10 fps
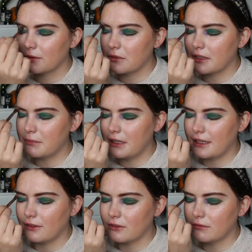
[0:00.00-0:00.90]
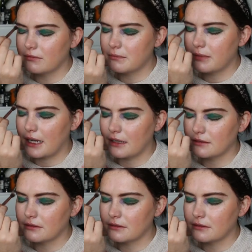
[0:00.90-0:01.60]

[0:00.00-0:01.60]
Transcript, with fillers: I blend, not pat.